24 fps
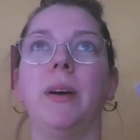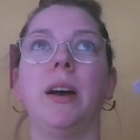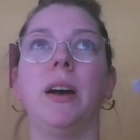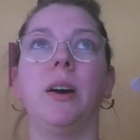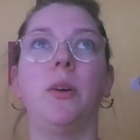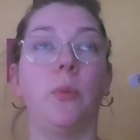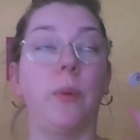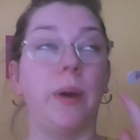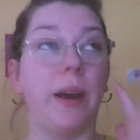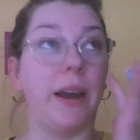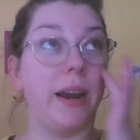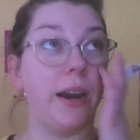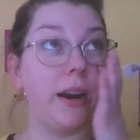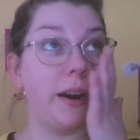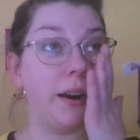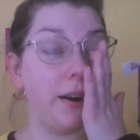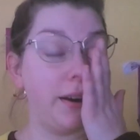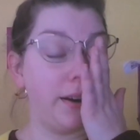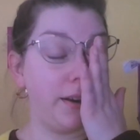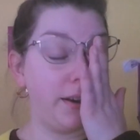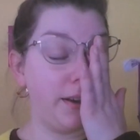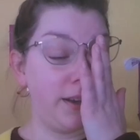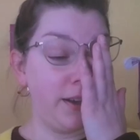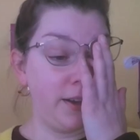
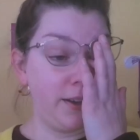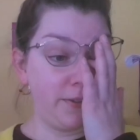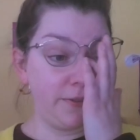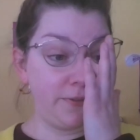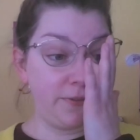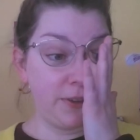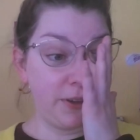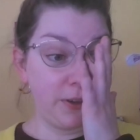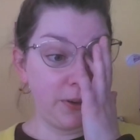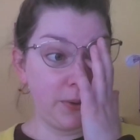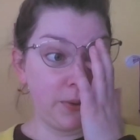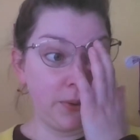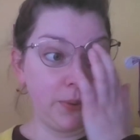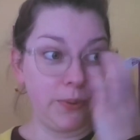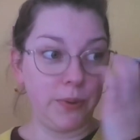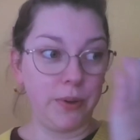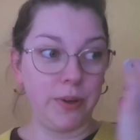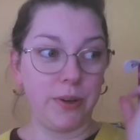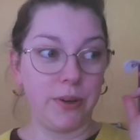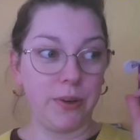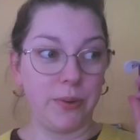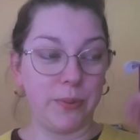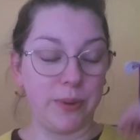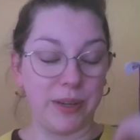where a
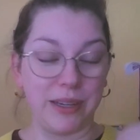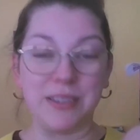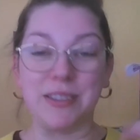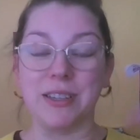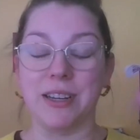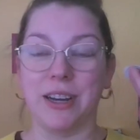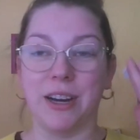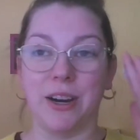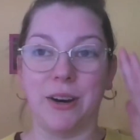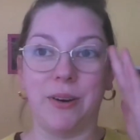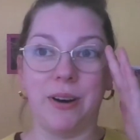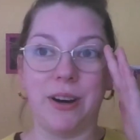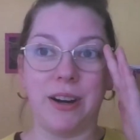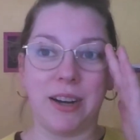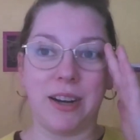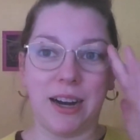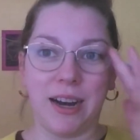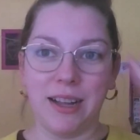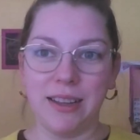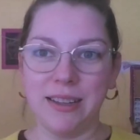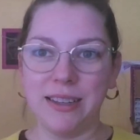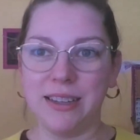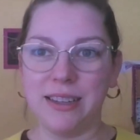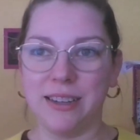few weeks ago, a
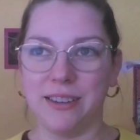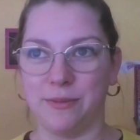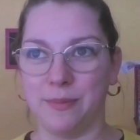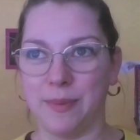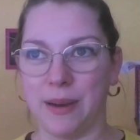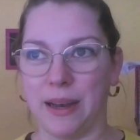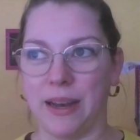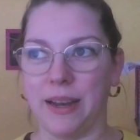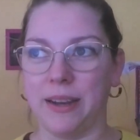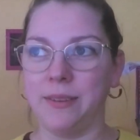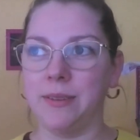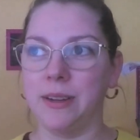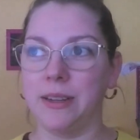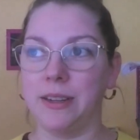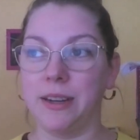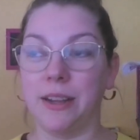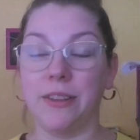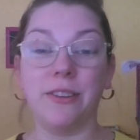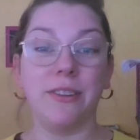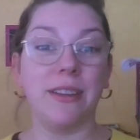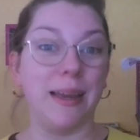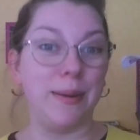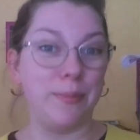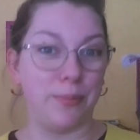colleague of mine,
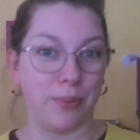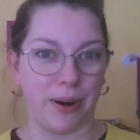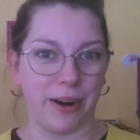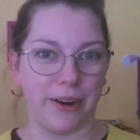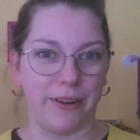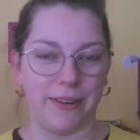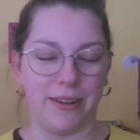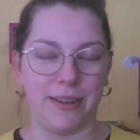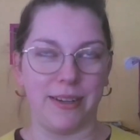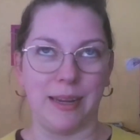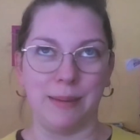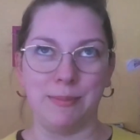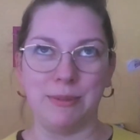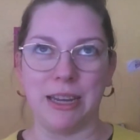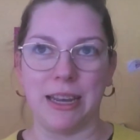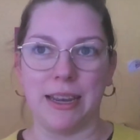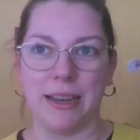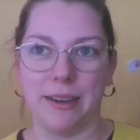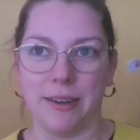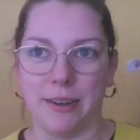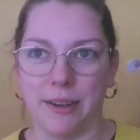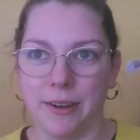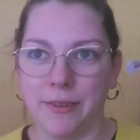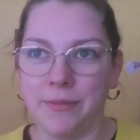another librarian named
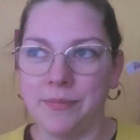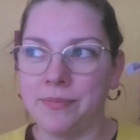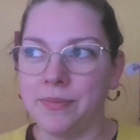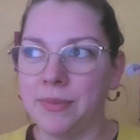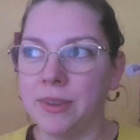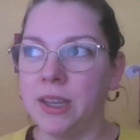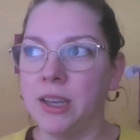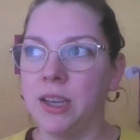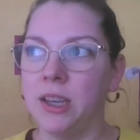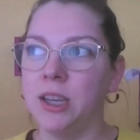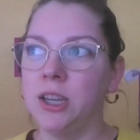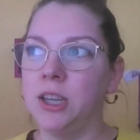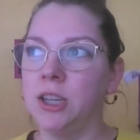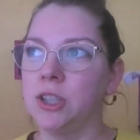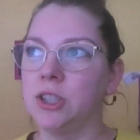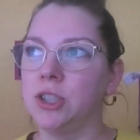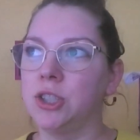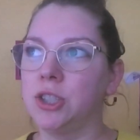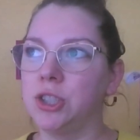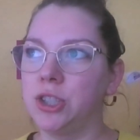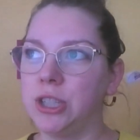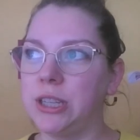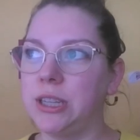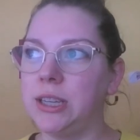Anna,
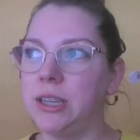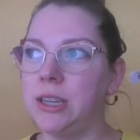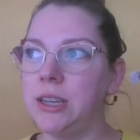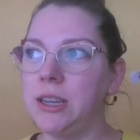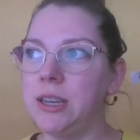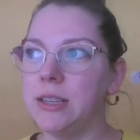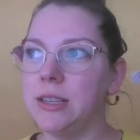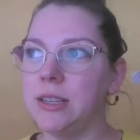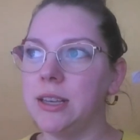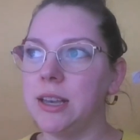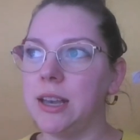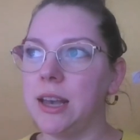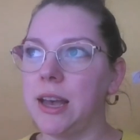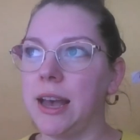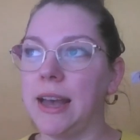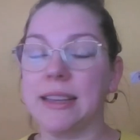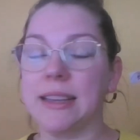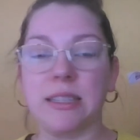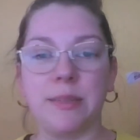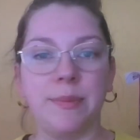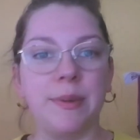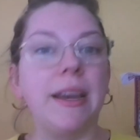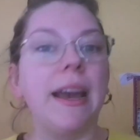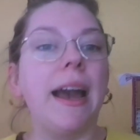she
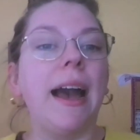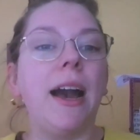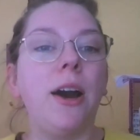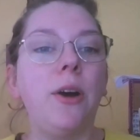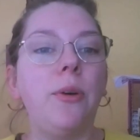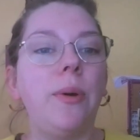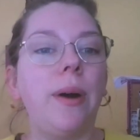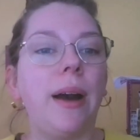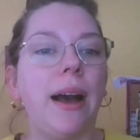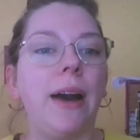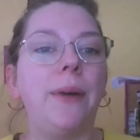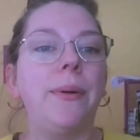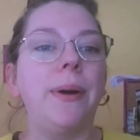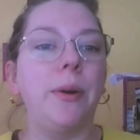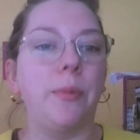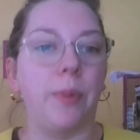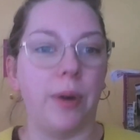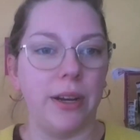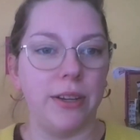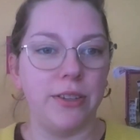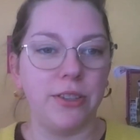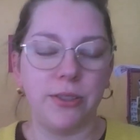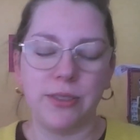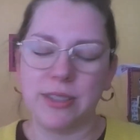asked me how I
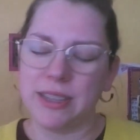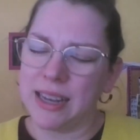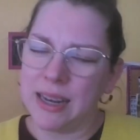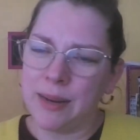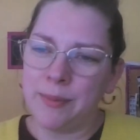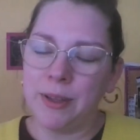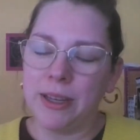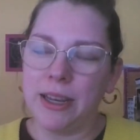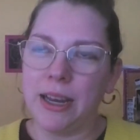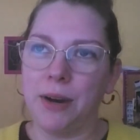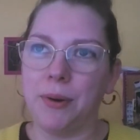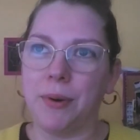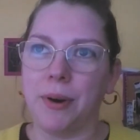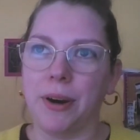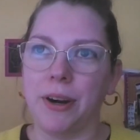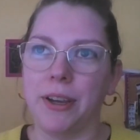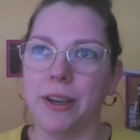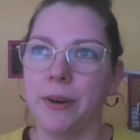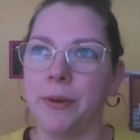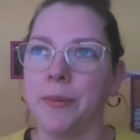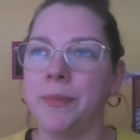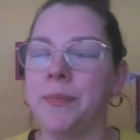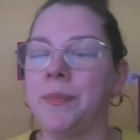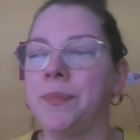was. She was like, Emily, how are
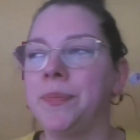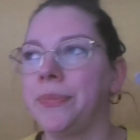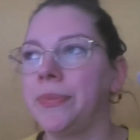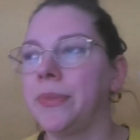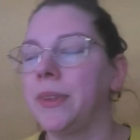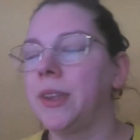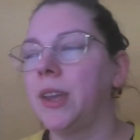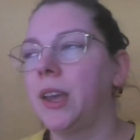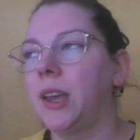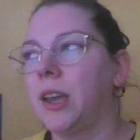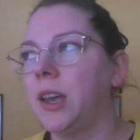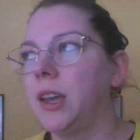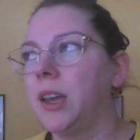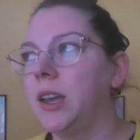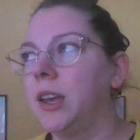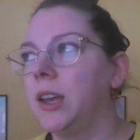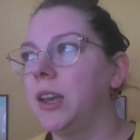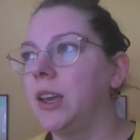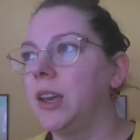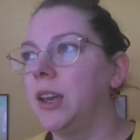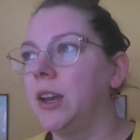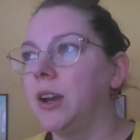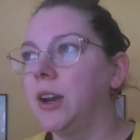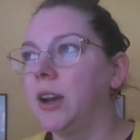you?
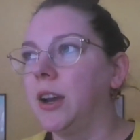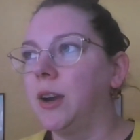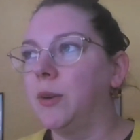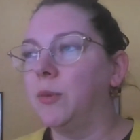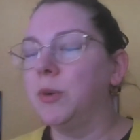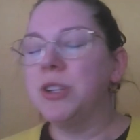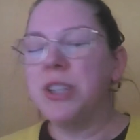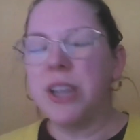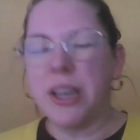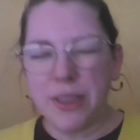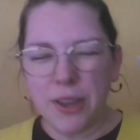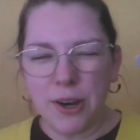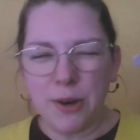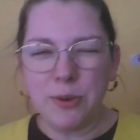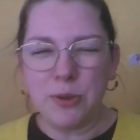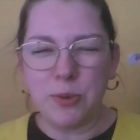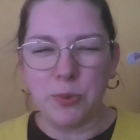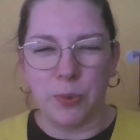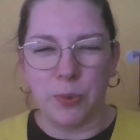Which I thought was